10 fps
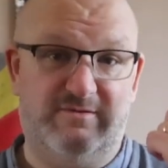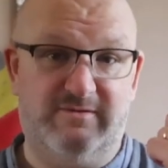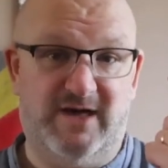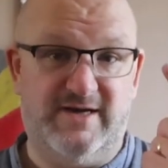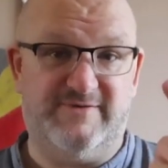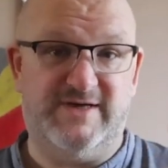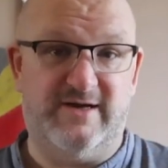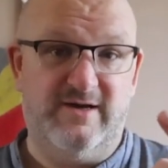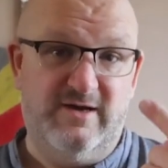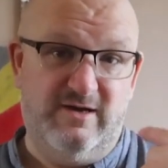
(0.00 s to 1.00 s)
Like I've
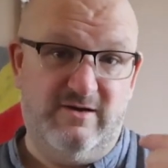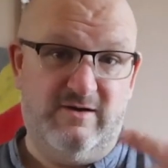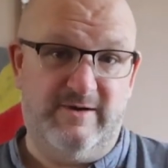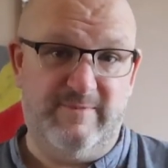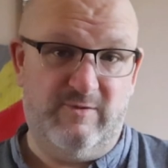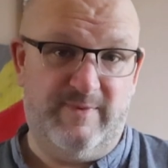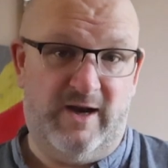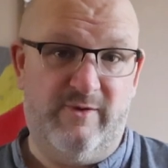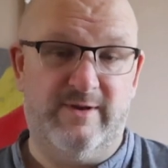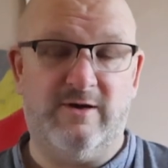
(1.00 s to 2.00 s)
said, hit me up
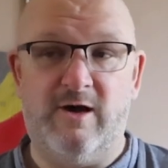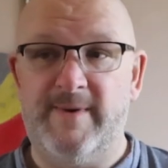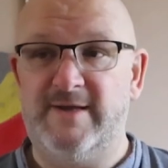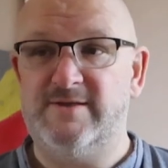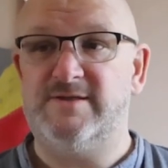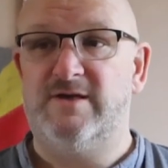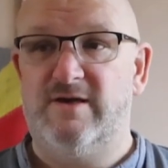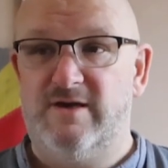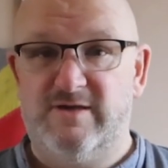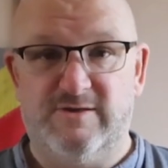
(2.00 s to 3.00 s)
below in the comments.
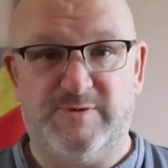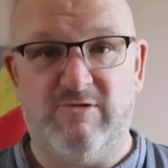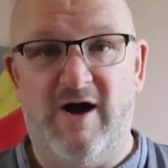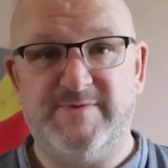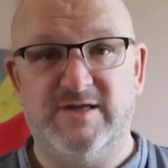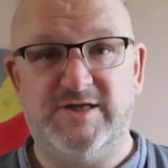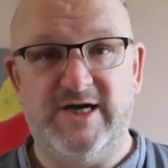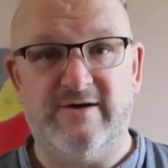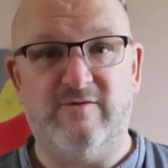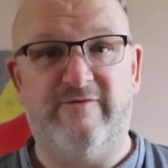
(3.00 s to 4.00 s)
Subscribe to the
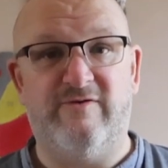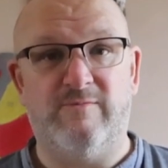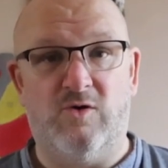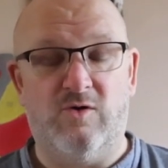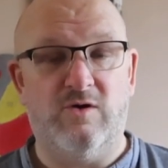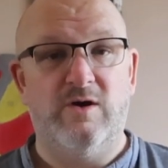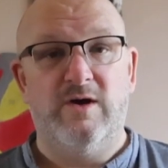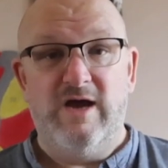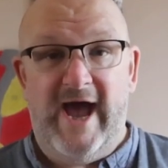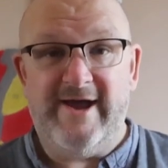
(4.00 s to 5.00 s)
channel for more.
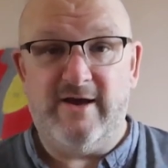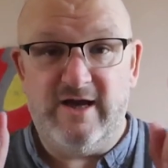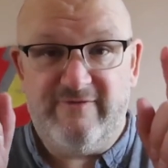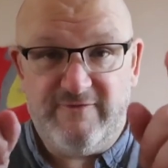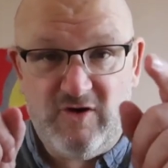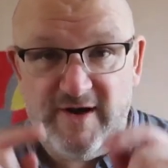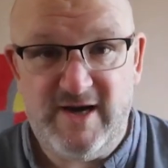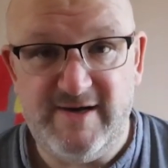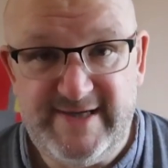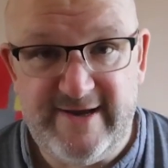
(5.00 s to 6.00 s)
Hey, and if you've got any
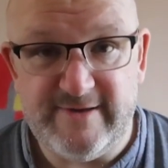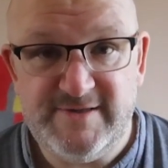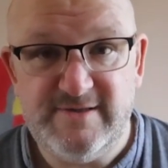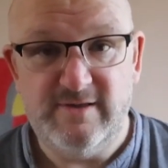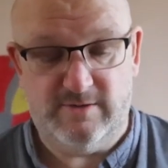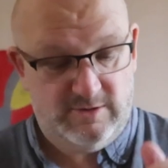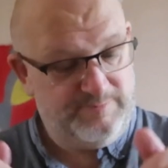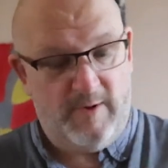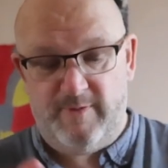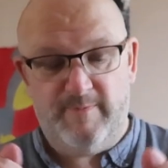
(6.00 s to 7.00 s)
ideas,
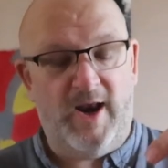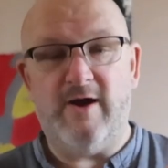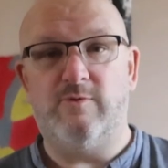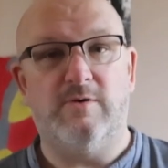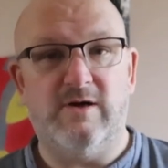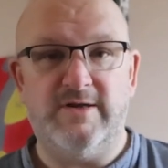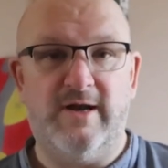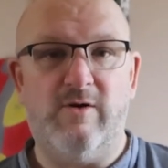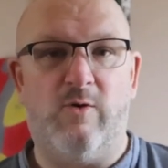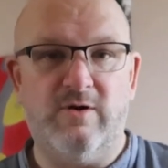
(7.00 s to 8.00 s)
pop them below. You
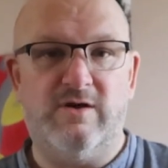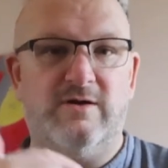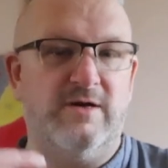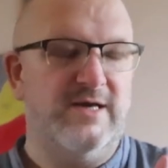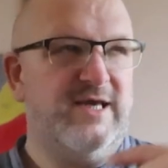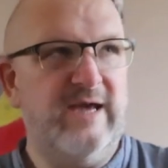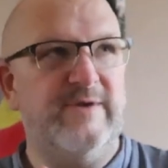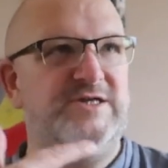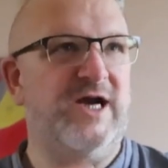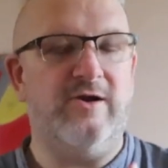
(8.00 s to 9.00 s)
know, I want to keep
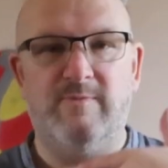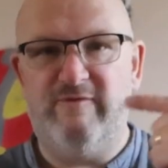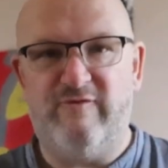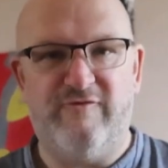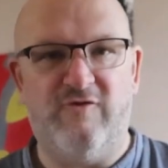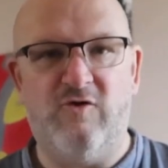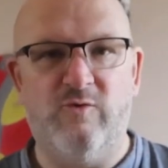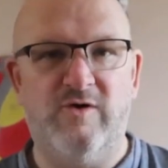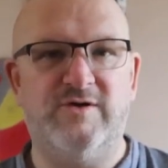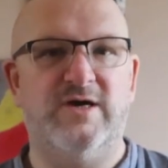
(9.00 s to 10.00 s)
this channel moving
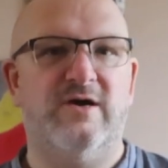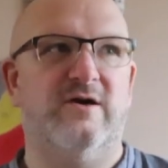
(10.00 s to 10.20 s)
forward